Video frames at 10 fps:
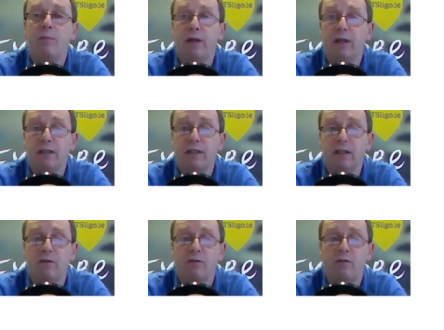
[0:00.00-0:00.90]
But is
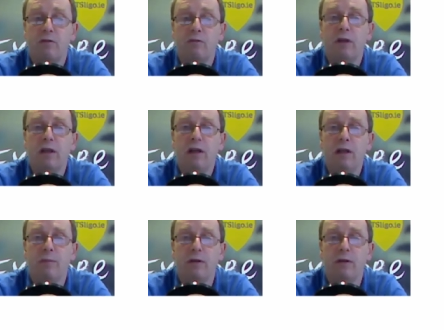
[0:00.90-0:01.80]
it
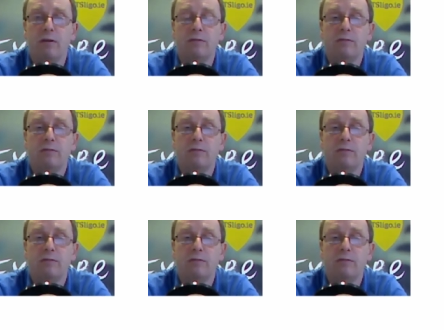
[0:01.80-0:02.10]
reliable?